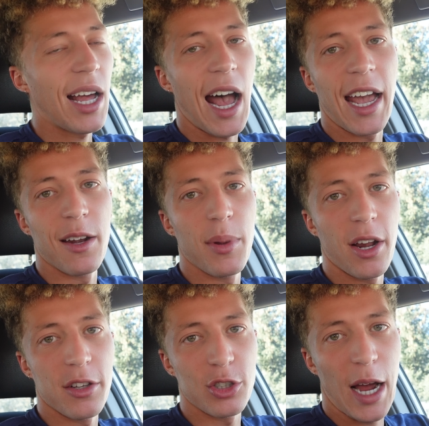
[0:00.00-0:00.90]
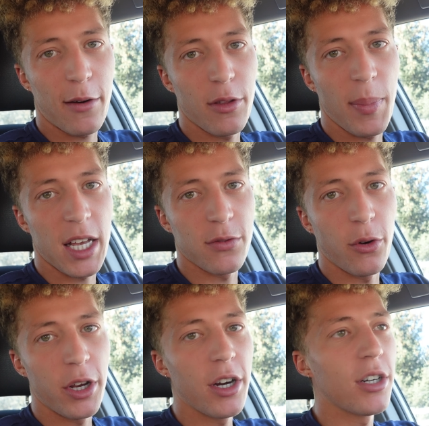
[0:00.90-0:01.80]
I had been on the track for the past
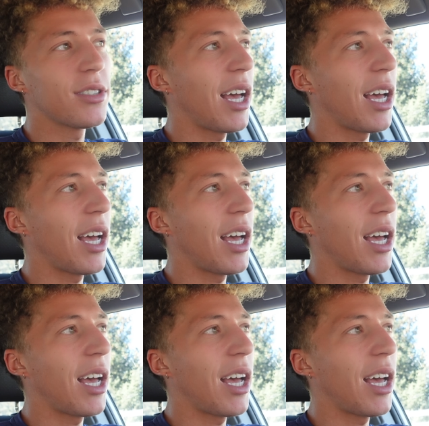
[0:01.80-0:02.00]
4 years.